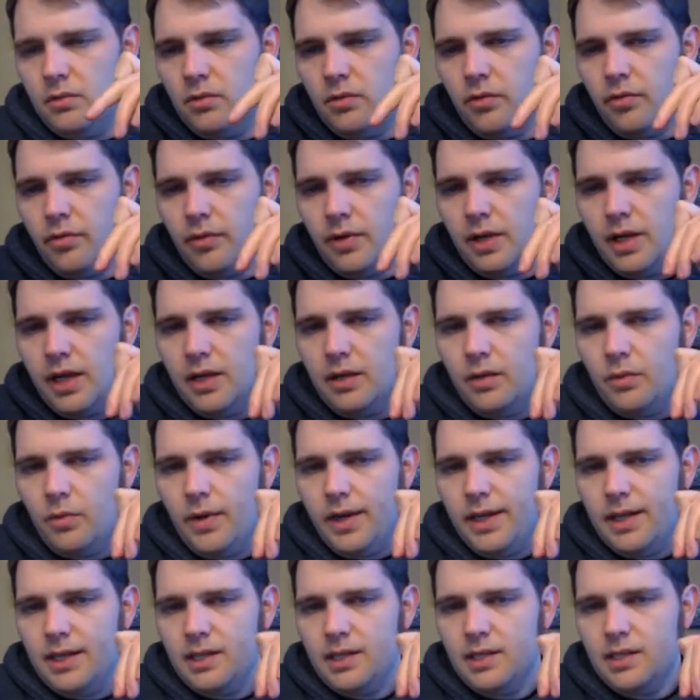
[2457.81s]
create a
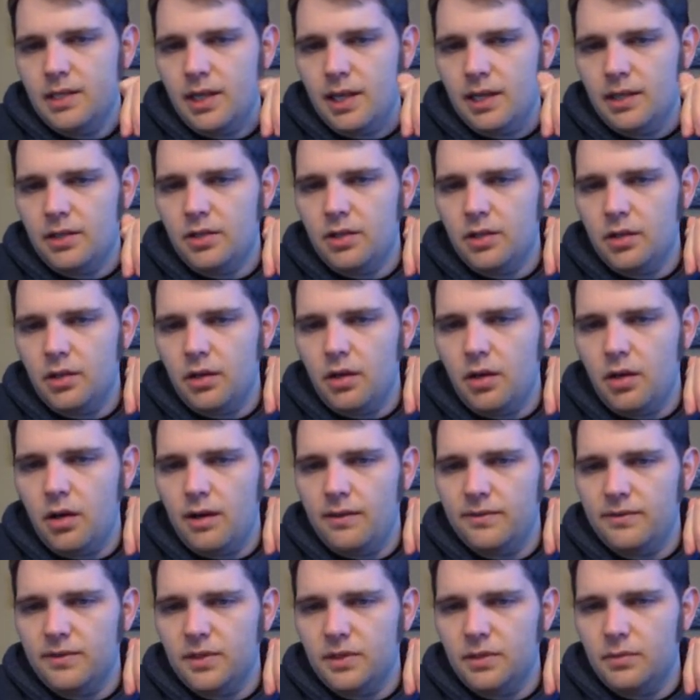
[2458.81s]
way to section
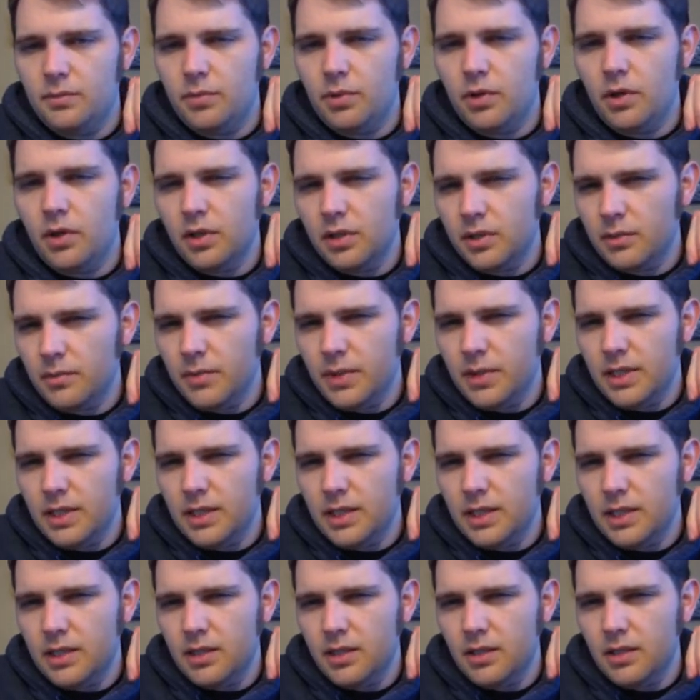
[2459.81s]
off
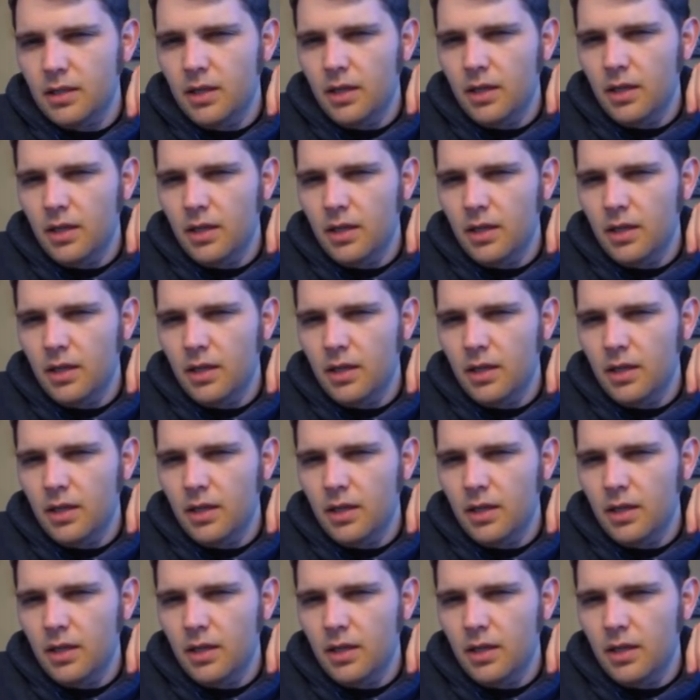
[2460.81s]
departments.